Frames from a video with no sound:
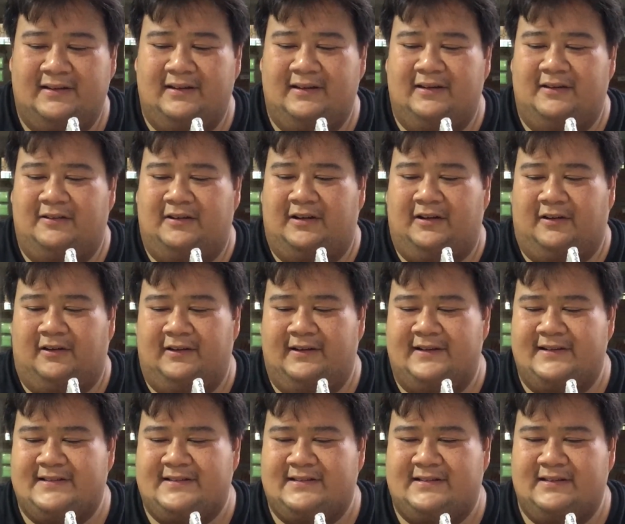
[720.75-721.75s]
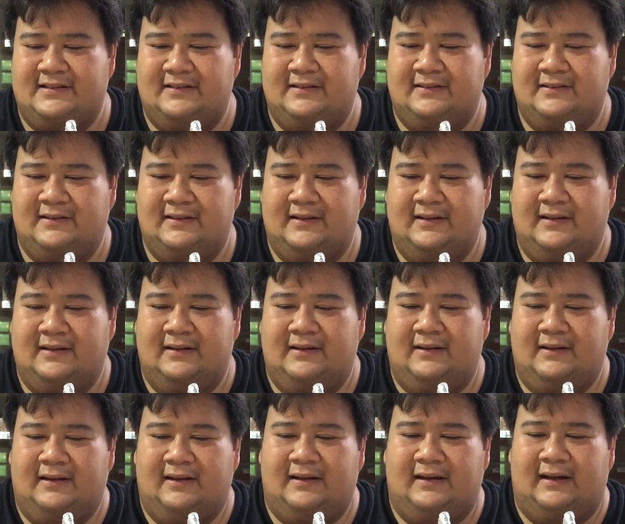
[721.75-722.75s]
do you call this?
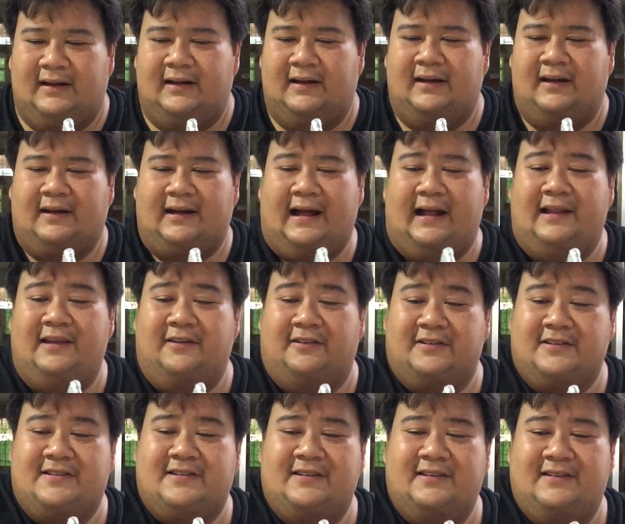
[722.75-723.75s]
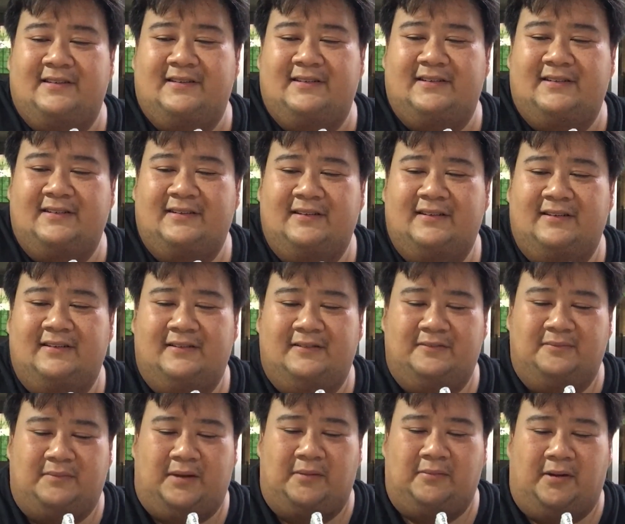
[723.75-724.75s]
Kalyos. My
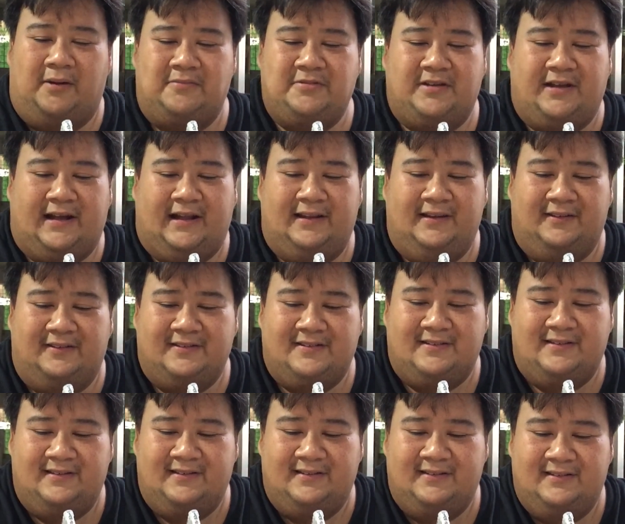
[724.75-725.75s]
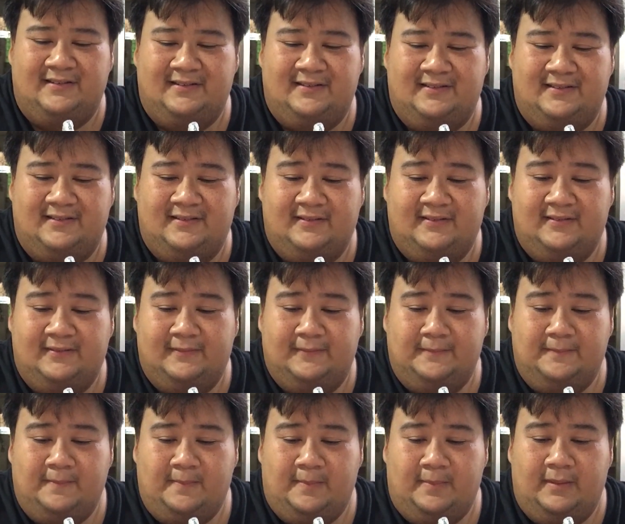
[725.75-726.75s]
mom's kalyos.
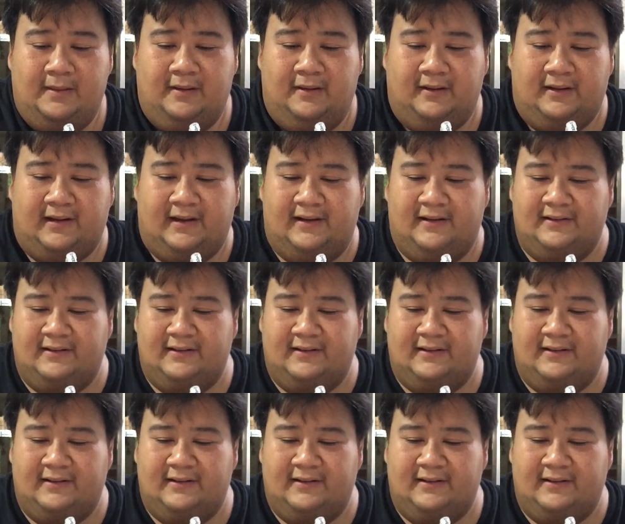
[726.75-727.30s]
Okay, now